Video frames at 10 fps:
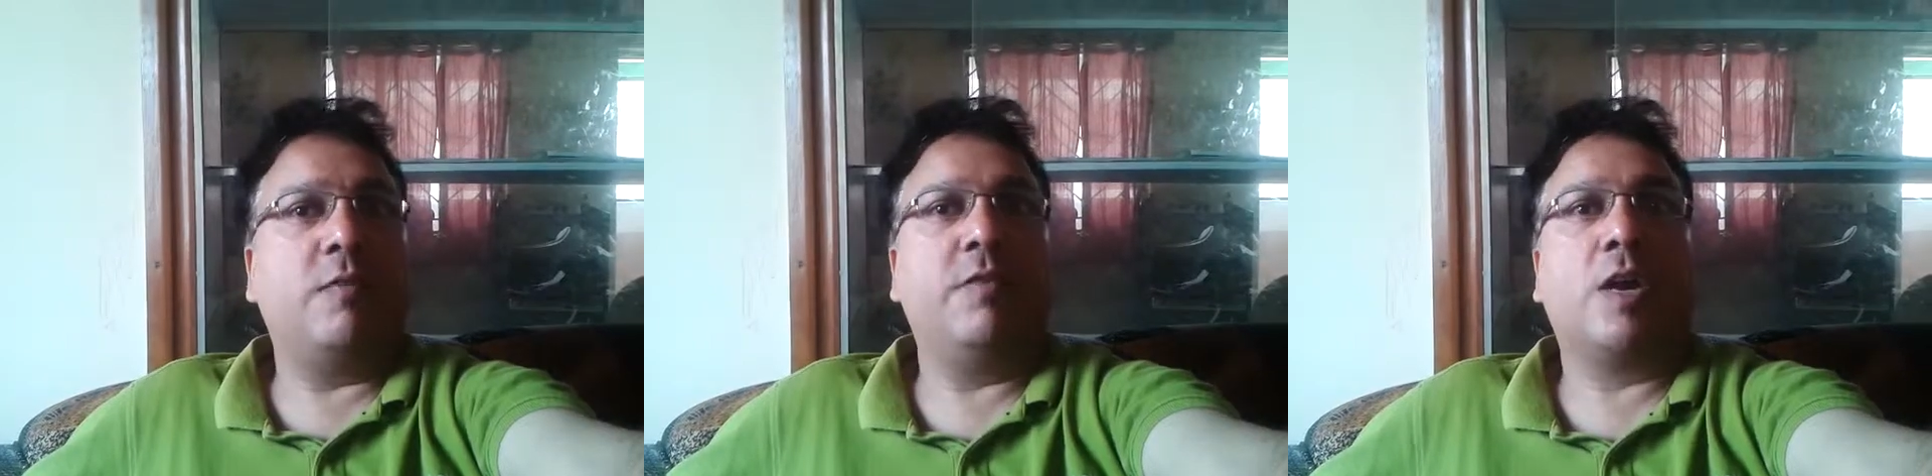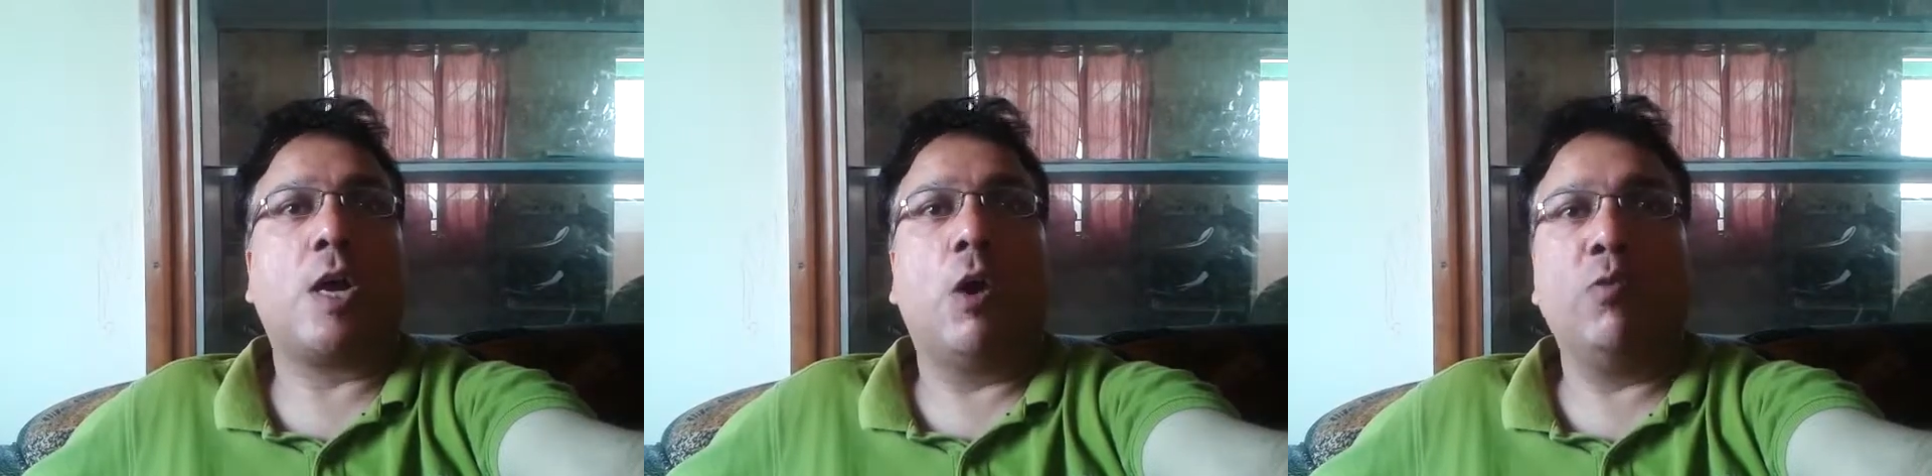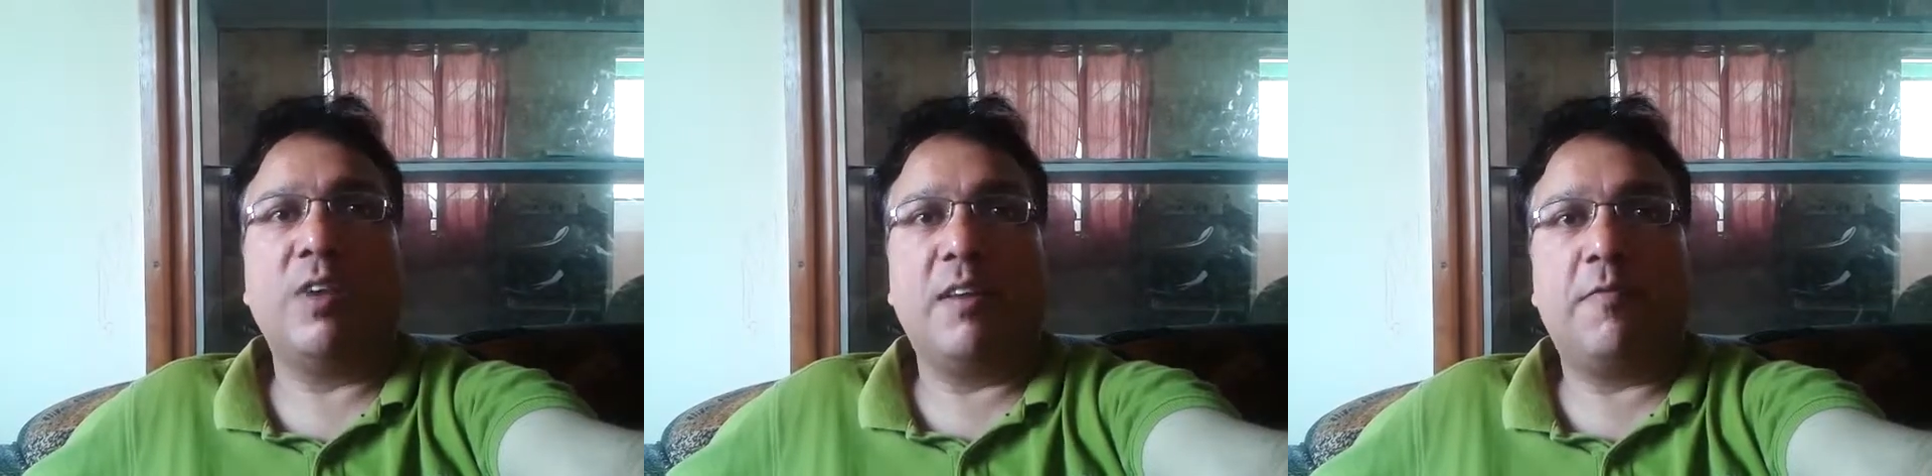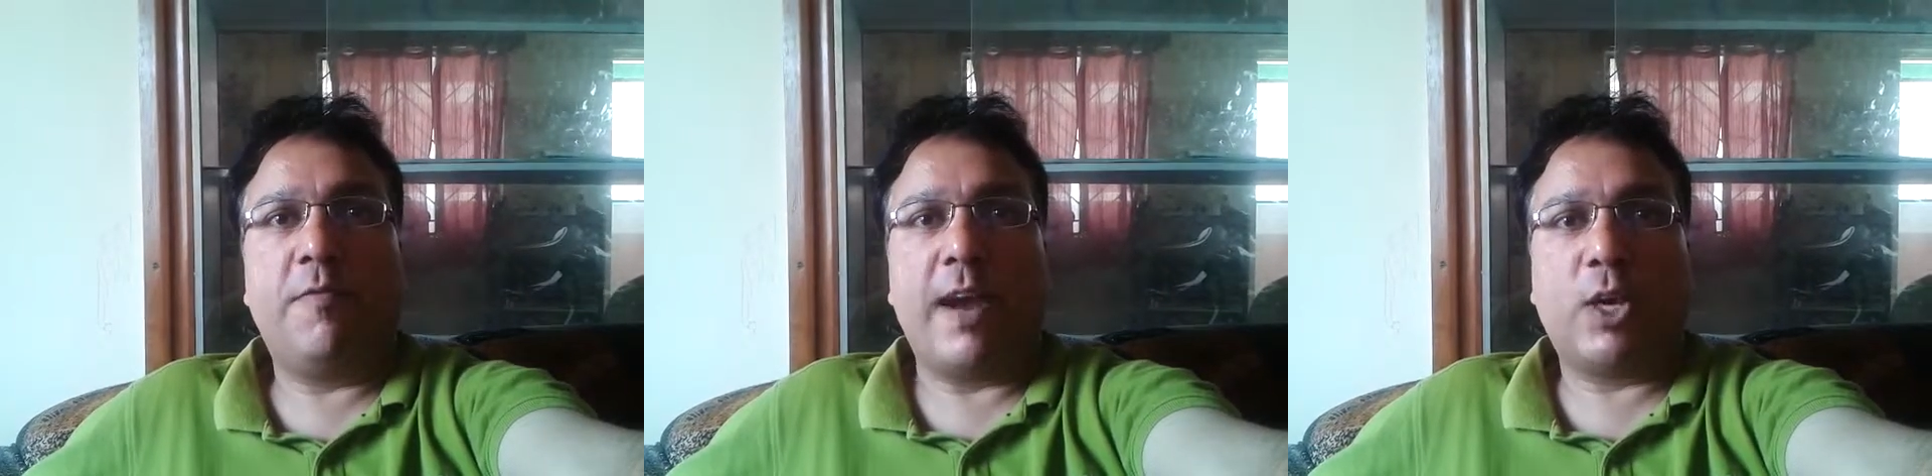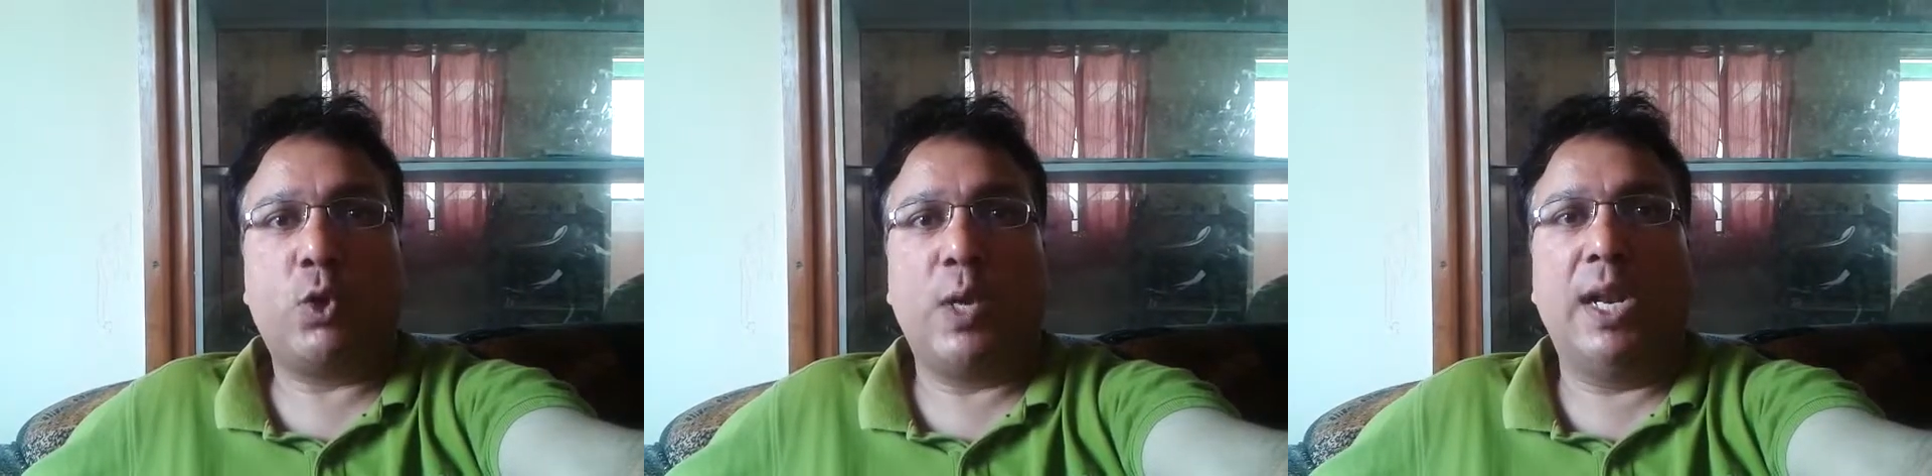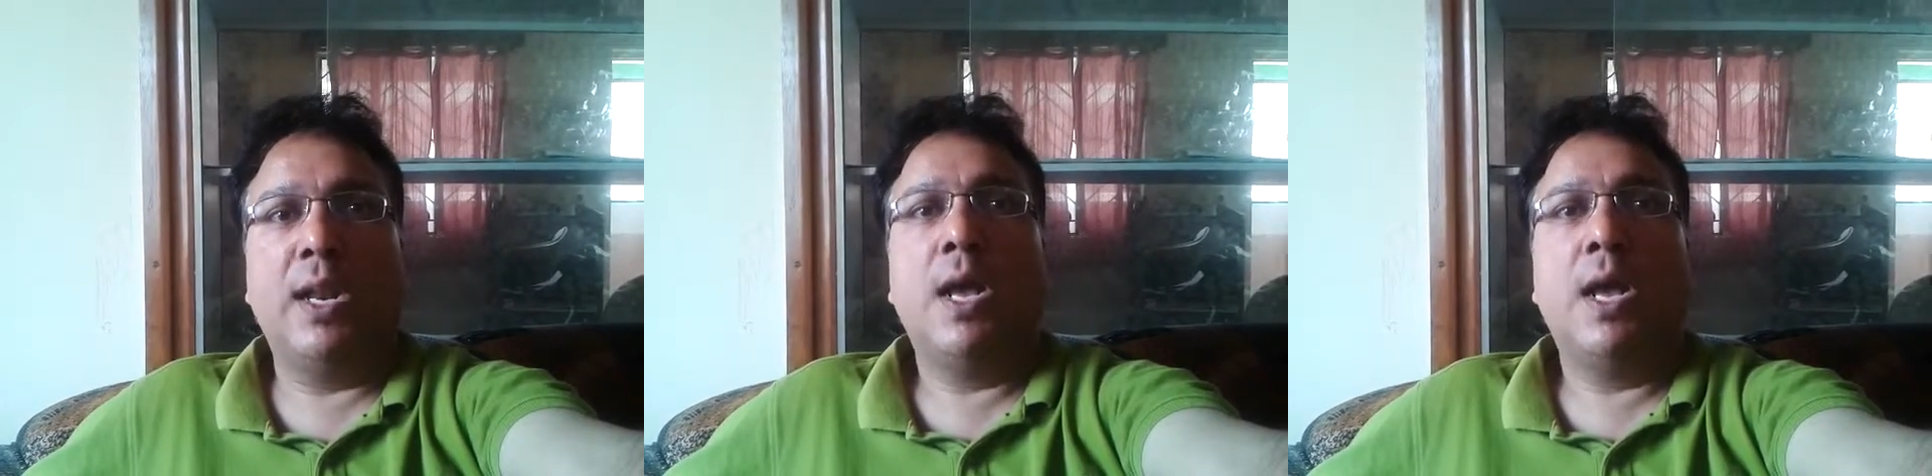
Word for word: of a counterfactual